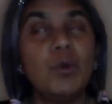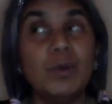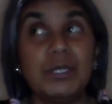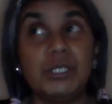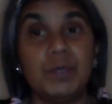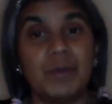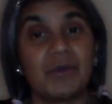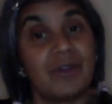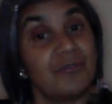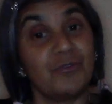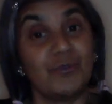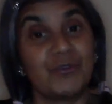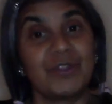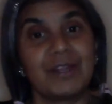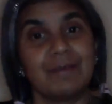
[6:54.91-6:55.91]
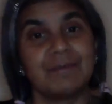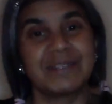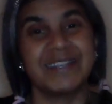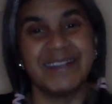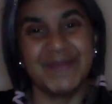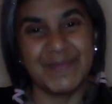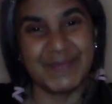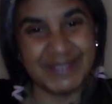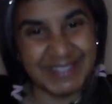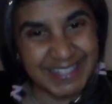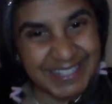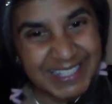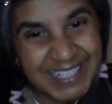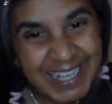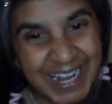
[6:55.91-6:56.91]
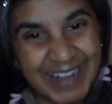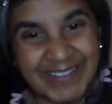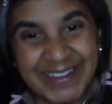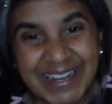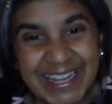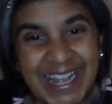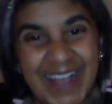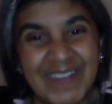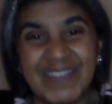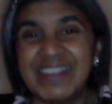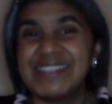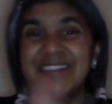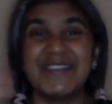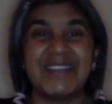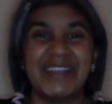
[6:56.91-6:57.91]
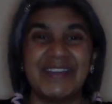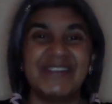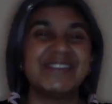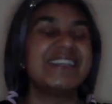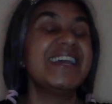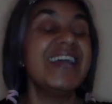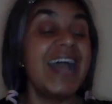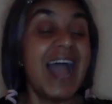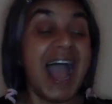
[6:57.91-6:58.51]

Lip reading: always super grateful for thumbs ups. I really am. They're so cute.